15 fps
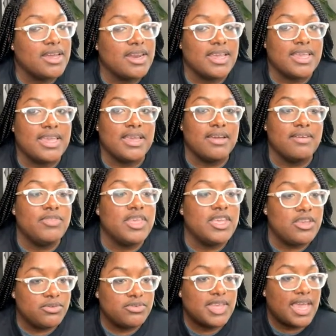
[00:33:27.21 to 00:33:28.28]
give the
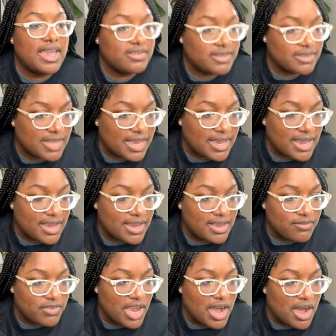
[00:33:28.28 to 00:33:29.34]
use cases like I
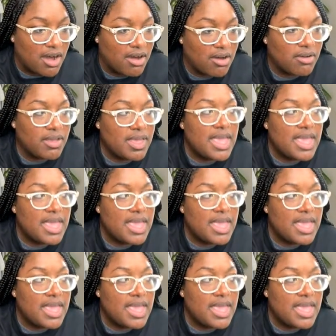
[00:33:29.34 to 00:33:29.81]
give y'all.